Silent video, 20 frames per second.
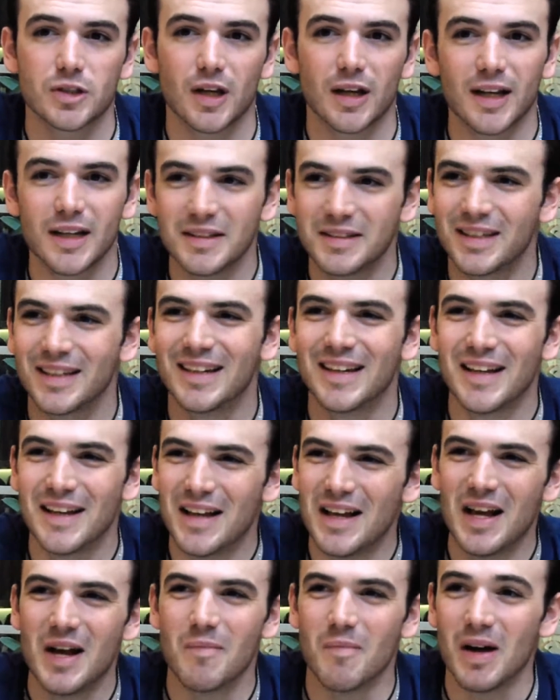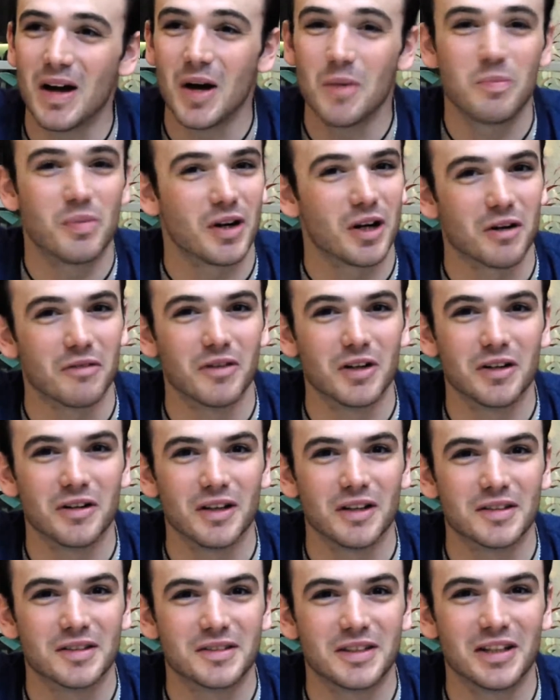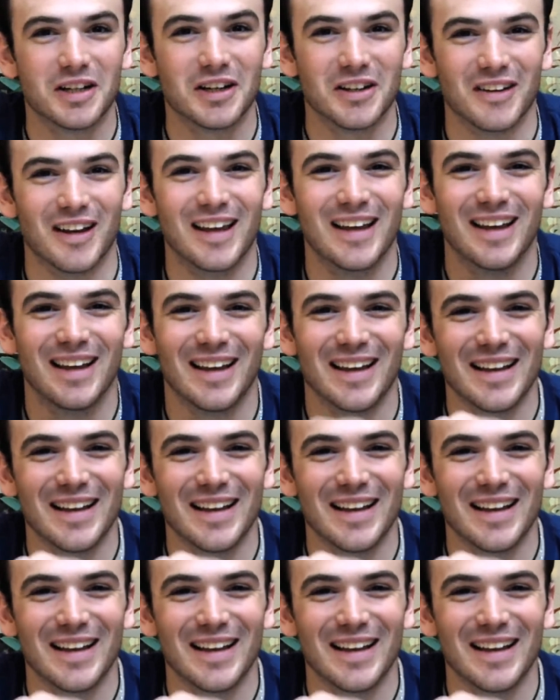so I guess my upbringing really instilled